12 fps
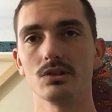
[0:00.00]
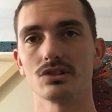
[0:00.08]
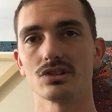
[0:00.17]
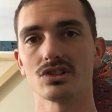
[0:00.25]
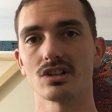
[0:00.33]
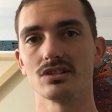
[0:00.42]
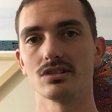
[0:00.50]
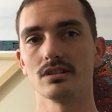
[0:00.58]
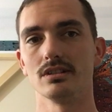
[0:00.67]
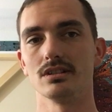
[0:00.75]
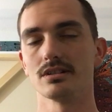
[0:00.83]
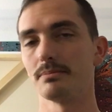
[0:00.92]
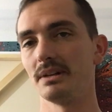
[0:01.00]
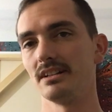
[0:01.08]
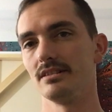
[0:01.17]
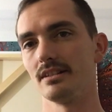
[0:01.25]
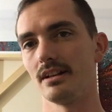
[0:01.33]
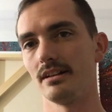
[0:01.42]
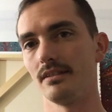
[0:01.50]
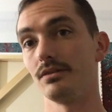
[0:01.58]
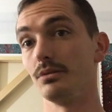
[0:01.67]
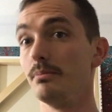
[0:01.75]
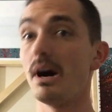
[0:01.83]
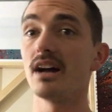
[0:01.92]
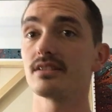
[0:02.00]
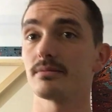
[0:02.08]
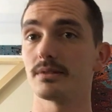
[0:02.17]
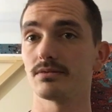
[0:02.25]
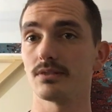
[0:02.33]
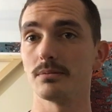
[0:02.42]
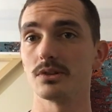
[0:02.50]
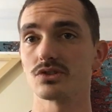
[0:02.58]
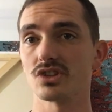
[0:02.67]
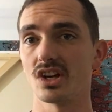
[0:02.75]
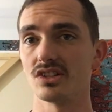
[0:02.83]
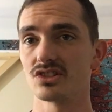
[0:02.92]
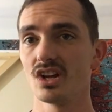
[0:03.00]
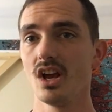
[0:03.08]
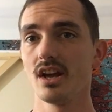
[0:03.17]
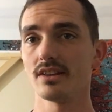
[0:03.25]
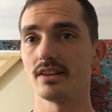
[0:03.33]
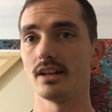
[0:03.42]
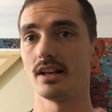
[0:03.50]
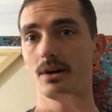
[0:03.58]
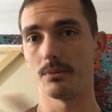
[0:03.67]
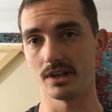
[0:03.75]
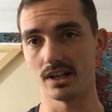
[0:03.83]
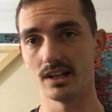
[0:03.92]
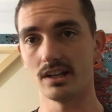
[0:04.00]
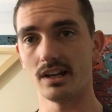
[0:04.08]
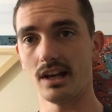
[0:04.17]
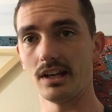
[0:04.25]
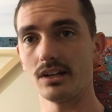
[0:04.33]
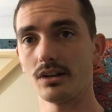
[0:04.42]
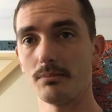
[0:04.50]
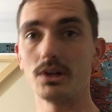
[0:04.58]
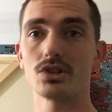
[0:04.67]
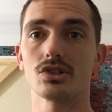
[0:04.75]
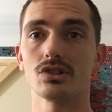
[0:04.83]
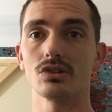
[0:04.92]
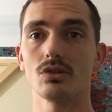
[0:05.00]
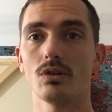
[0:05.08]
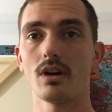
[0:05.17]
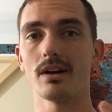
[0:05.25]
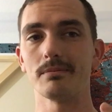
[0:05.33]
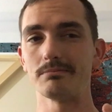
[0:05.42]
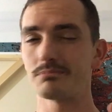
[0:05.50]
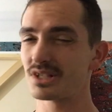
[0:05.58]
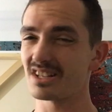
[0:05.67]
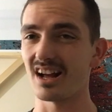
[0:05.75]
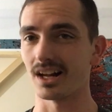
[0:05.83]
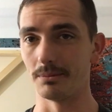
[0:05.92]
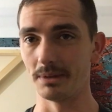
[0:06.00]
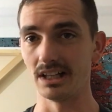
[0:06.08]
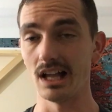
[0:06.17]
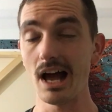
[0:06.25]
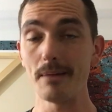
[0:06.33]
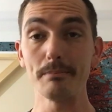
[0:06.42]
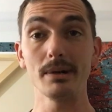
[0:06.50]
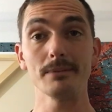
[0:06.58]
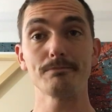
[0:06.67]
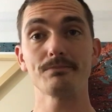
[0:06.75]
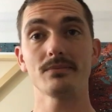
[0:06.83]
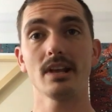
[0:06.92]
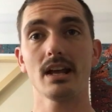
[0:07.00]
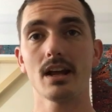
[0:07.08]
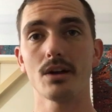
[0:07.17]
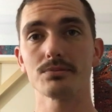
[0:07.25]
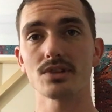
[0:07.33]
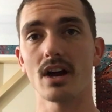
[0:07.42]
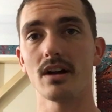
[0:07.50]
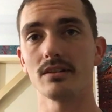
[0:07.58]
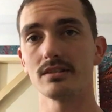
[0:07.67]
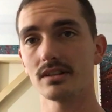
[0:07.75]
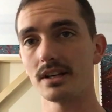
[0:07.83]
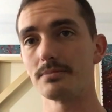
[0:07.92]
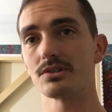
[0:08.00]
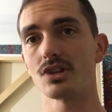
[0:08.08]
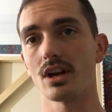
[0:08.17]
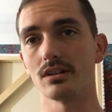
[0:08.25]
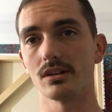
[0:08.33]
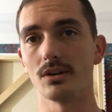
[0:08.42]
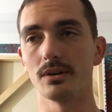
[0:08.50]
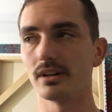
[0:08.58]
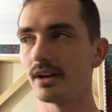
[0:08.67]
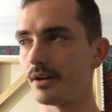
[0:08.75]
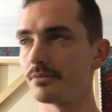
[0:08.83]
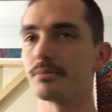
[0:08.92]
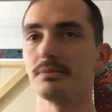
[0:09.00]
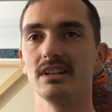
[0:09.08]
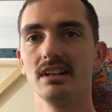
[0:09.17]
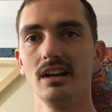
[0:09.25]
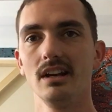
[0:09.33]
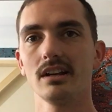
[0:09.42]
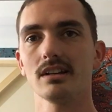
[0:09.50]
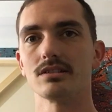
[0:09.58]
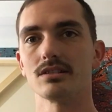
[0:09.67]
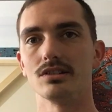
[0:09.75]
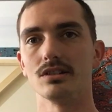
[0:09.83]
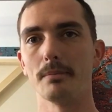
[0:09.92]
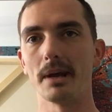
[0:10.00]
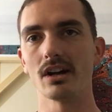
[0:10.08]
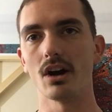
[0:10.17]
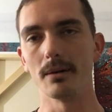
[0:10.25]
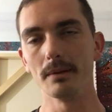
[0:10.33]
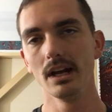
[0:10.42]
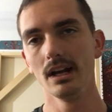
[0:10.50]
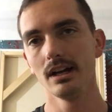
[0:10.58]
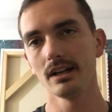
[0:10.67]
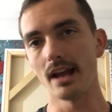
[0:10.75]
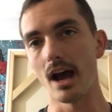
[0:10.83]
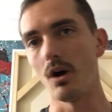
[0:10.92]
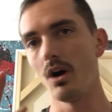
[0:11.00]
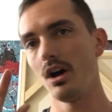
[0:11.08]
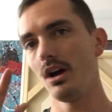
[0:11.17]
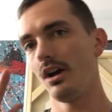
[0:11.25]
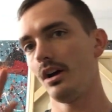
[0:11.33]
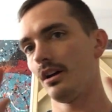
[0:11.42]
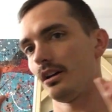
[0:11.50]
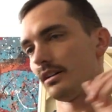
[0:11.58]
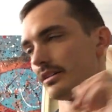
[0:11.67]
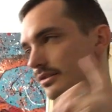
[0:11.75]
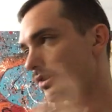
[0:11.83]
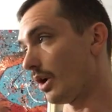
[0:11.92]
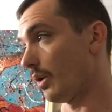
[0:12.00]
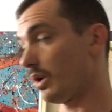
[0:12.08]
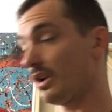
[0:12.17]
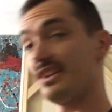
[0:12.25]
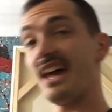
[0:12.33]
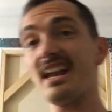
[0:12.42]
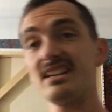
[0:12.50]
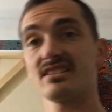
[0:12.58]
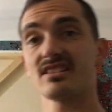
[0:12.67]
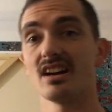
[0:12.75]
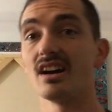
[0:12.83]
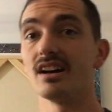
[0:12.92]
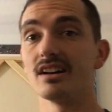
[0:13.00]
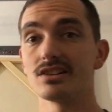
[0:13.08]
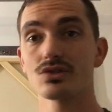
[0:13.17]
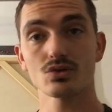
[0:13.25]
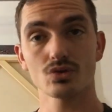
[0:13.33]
which essentially just means that if you buy something from those sites, then I would get a commission. Um, it's not going to be a lot, but it helps out, keeps the channel going, helps me continue to make art. Now, so that is uh,